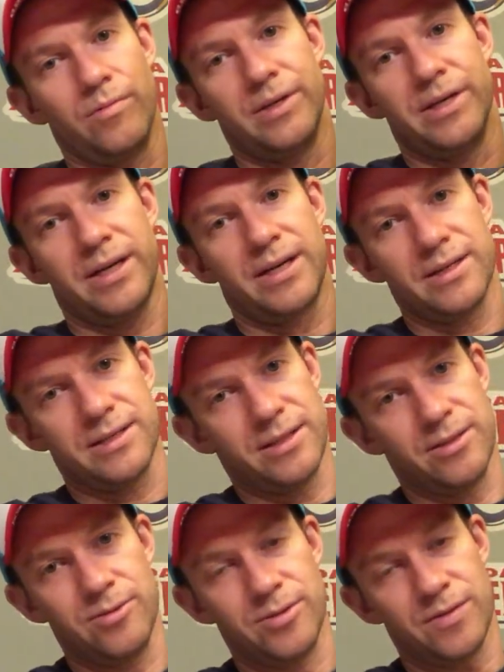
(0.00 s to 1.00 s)

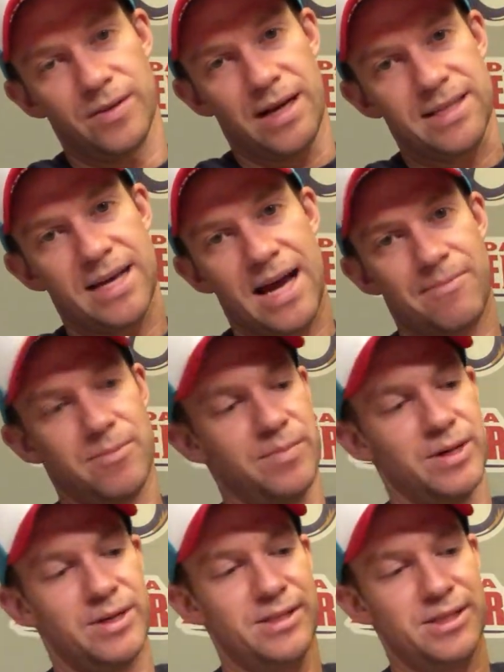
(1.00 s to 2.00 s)
ridiculously loose for that to happen,
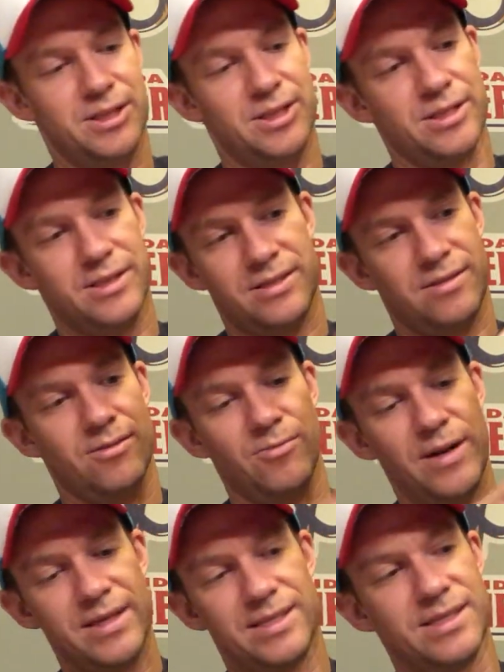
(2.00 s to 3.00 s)
because it's just the
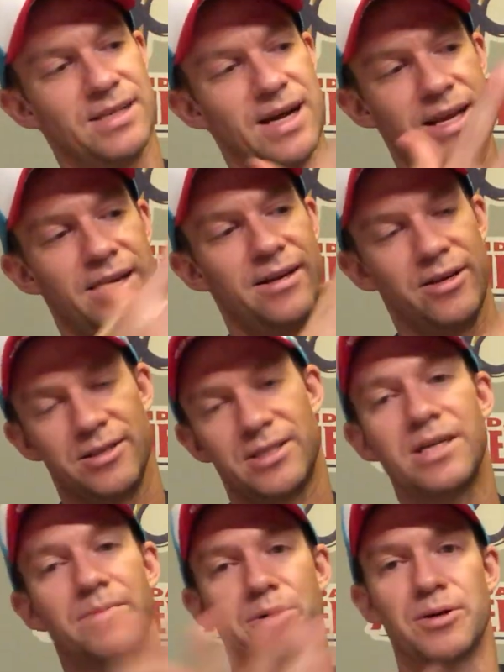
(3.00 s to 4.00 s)
way it's designed, like it's
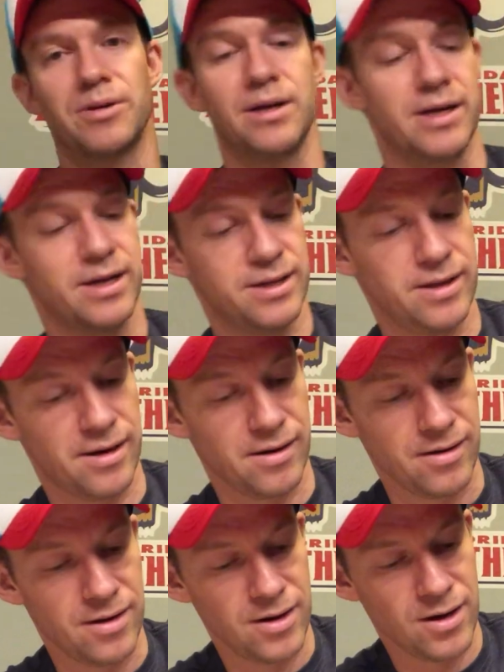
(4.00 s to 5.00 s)
keeping your leg in
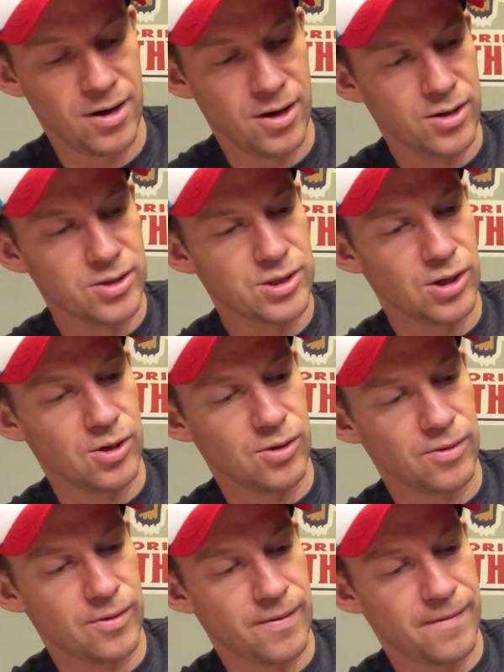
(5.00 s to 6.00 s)
there.
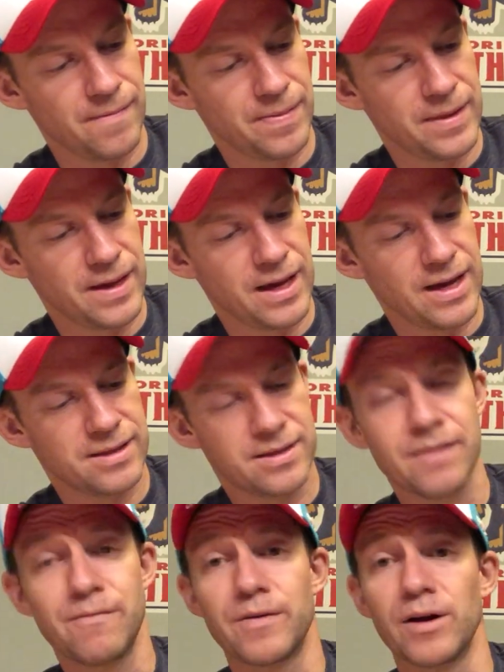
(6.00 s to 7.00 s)
So it
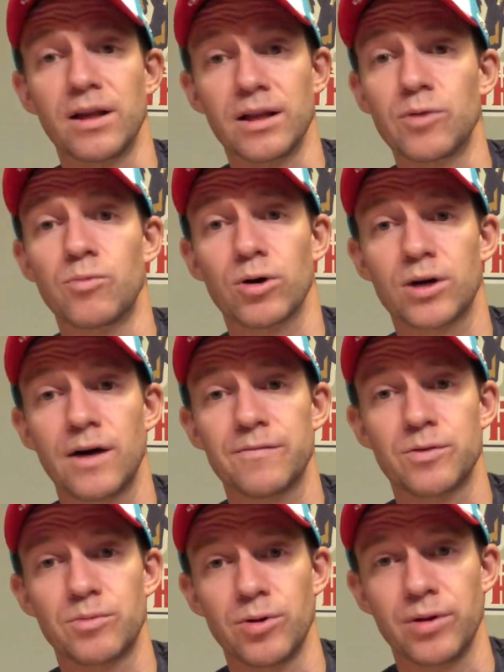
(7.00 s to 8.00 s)
did feel a little more
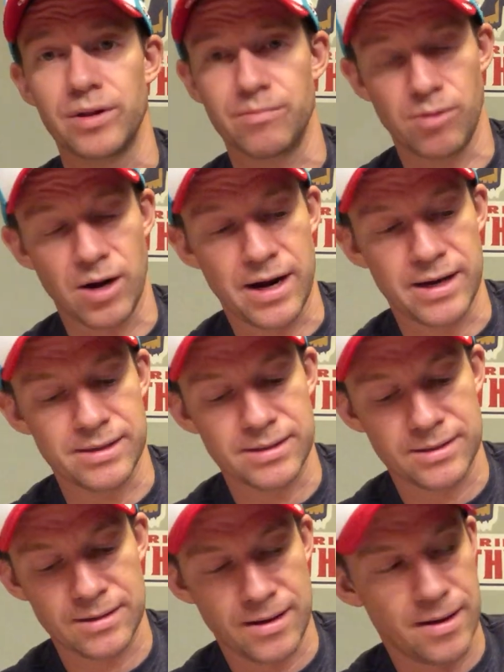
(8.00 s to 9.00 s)
comfortable than the
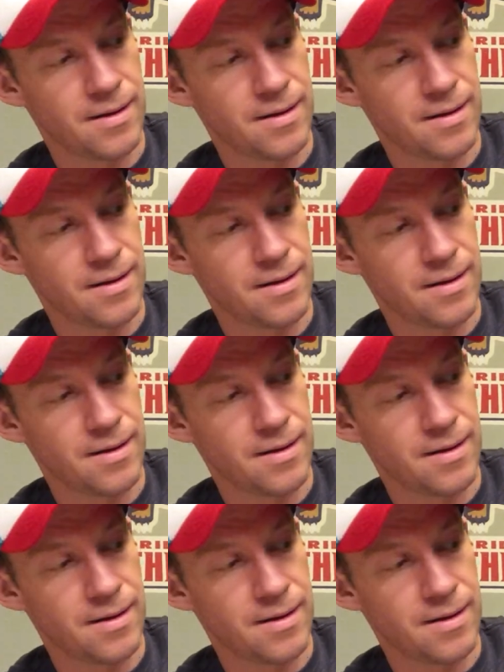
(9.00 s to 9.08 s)
Bryans.